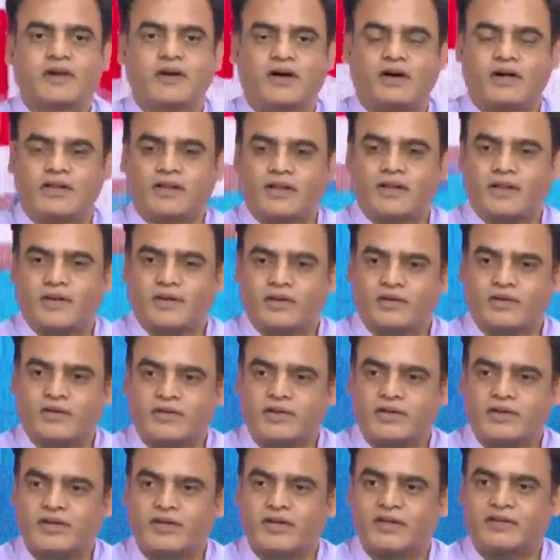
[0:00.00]
all the
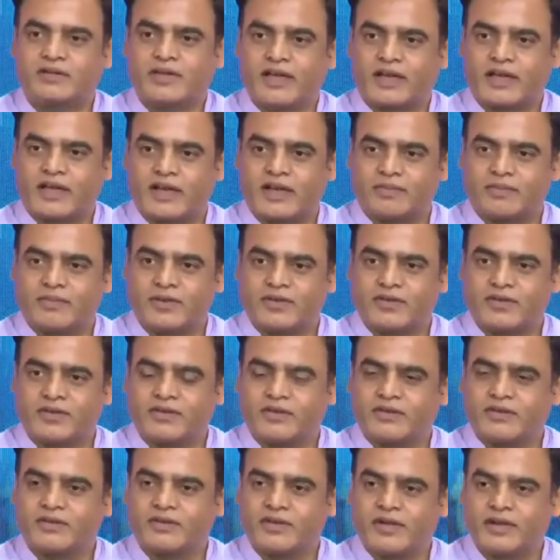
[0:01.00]
universities,
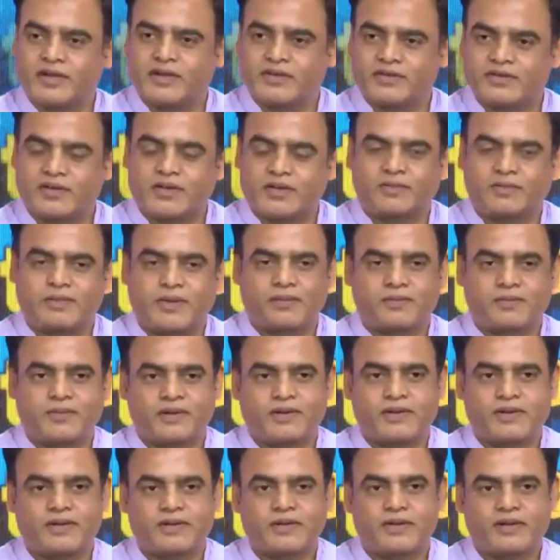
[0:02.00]
academicians, industry
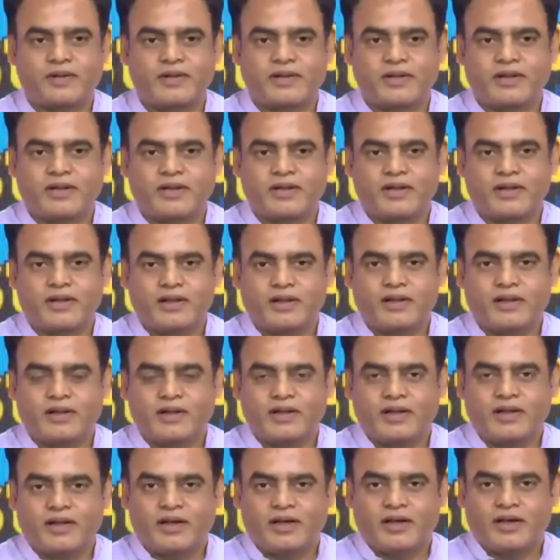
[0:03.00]
people,
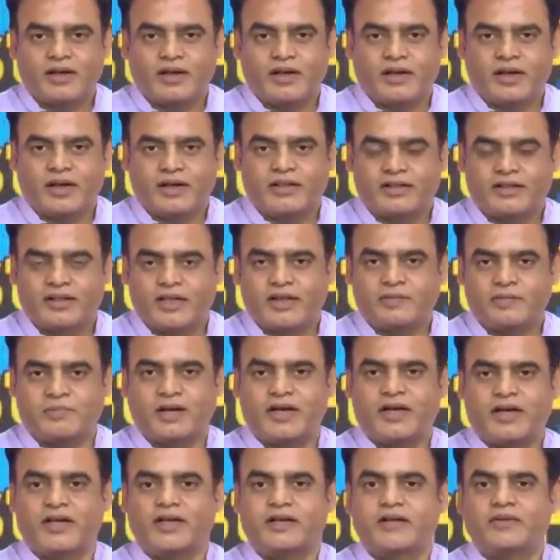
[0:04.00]
and
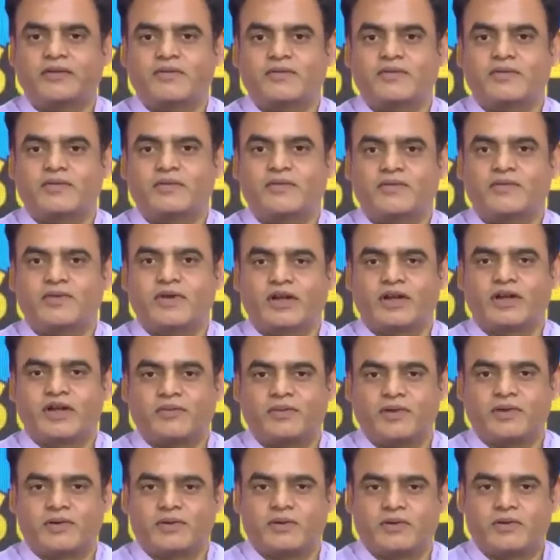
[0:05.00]
thereby we are
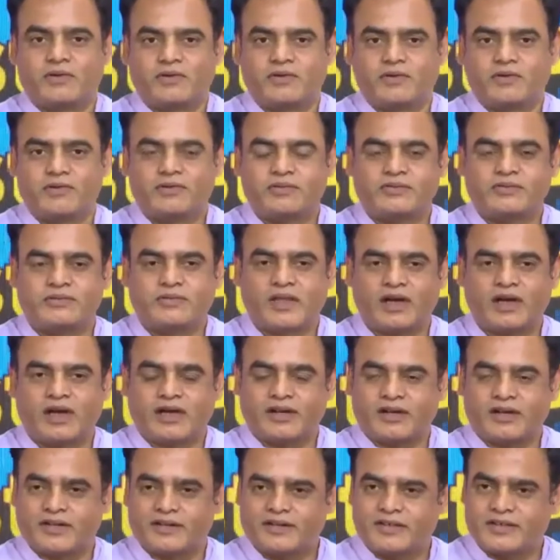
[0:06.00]
able to
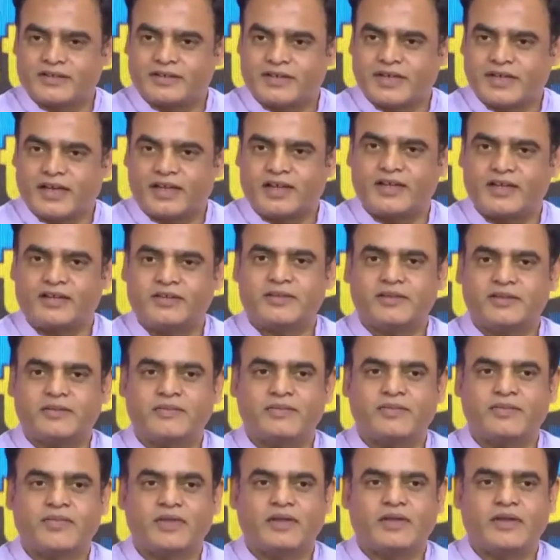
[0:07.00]
address the challenge.
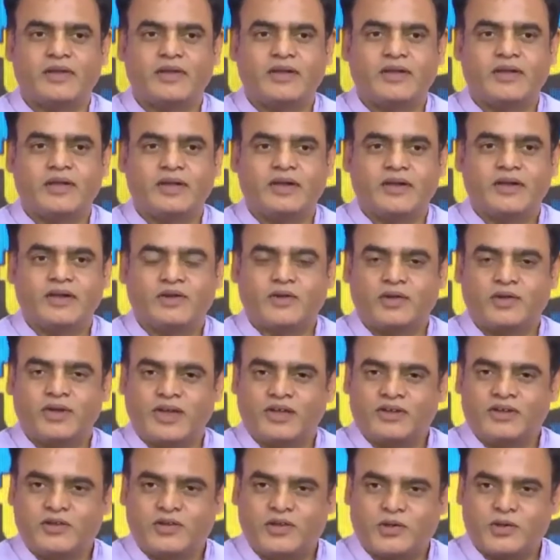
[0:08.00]
To
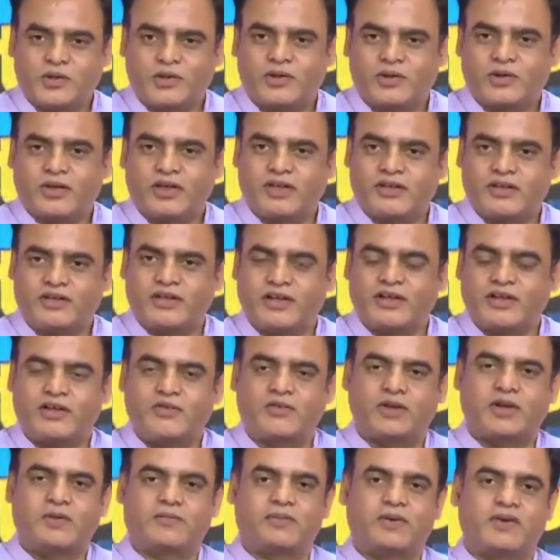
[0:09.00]
ensure each and
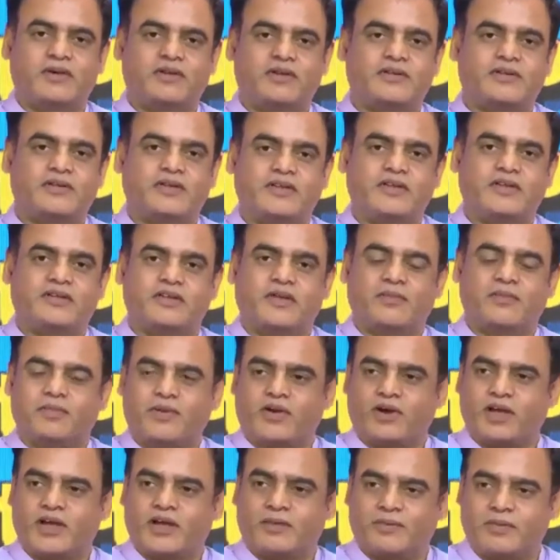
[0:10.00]
every person is
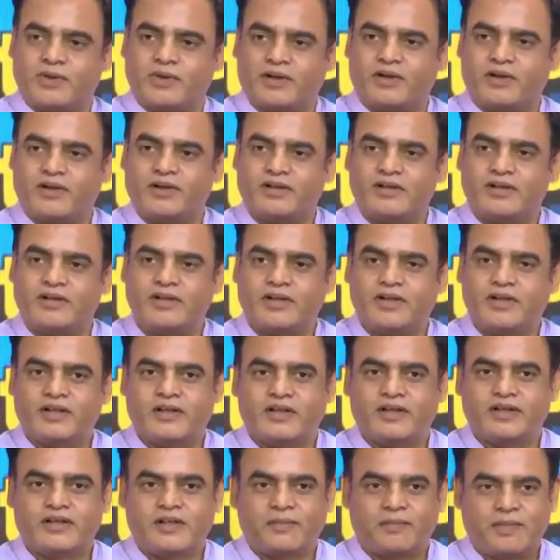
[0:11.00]
employable
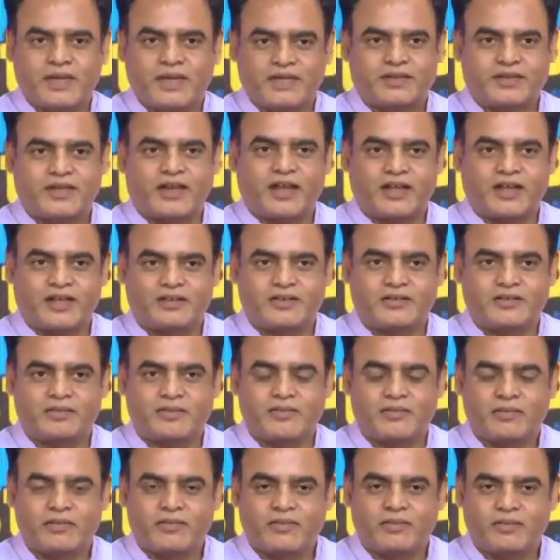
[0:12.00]
is a big challenge.
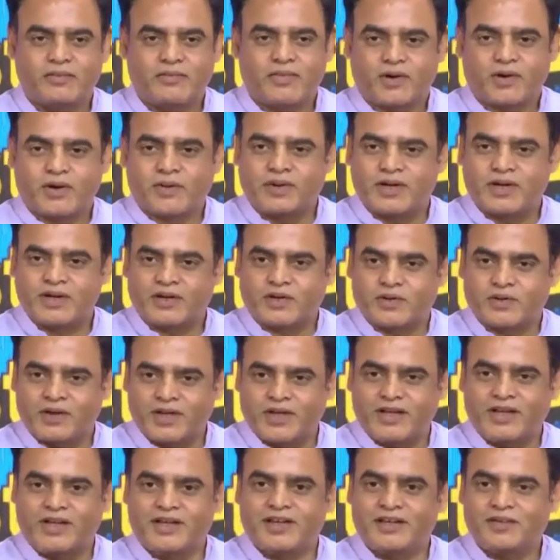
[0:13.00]
Probably
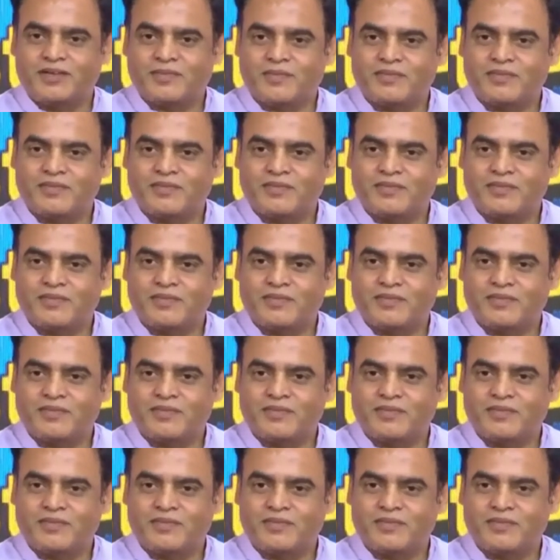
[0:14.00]
today,